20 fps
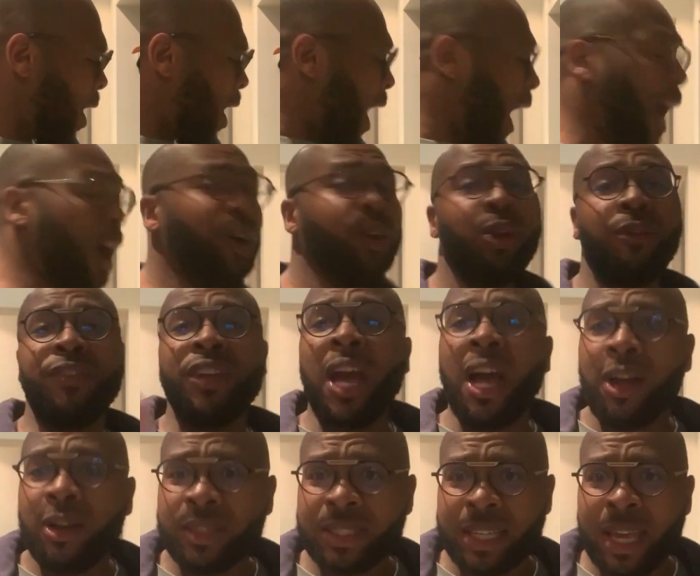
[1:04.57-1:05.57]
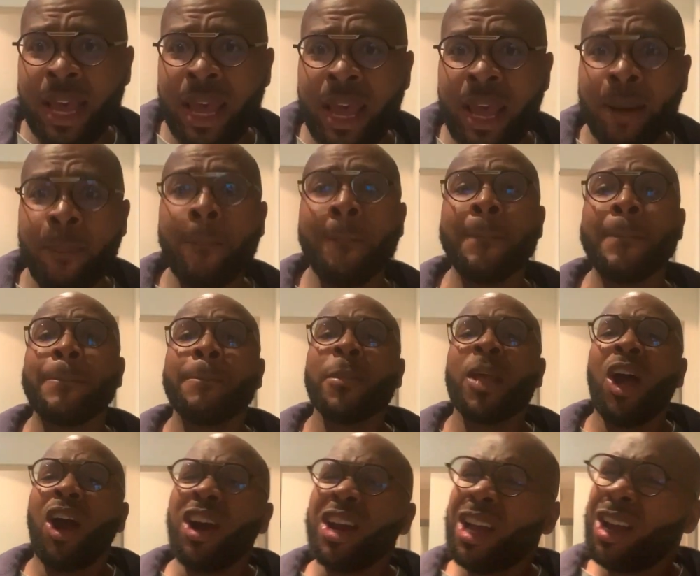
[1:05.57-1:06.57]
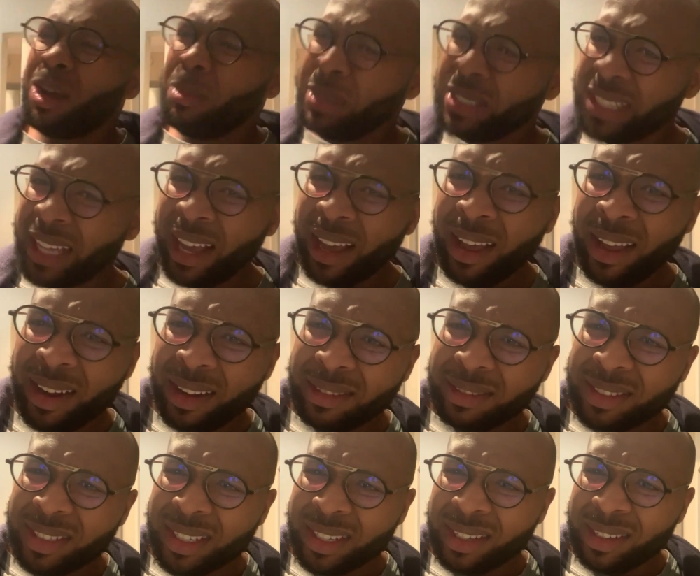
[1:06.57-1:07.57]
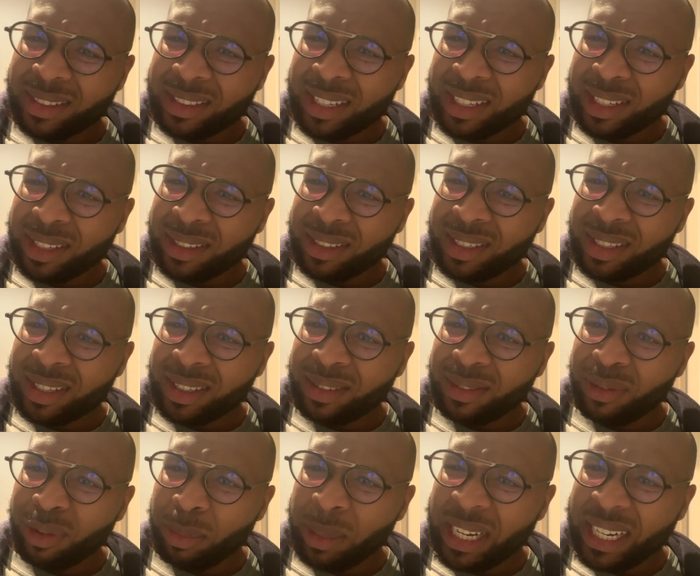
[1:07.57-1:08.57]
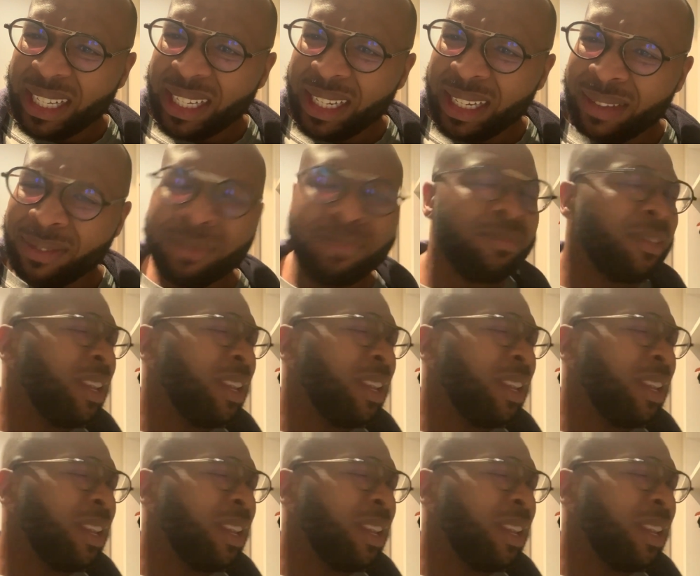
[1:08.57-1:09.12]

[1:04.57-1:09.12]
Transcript: I don't know if y'all sad. Are y'all gonna be sad for me to leave?